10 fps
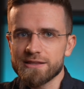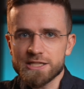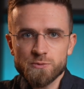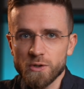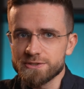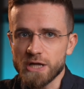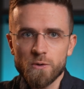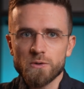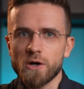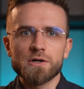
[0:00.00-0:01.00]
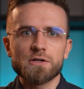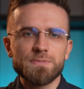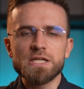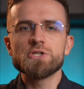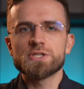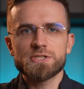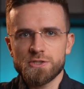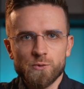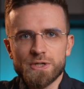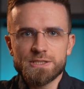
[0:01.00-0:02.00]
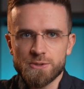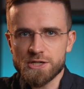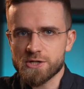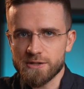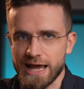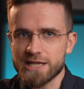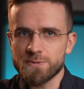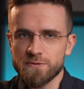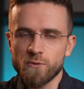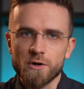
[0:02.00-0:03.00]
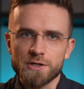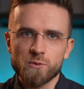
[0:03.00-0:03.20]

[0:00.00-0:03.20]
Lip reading: And this will no longer be just your intuition as before.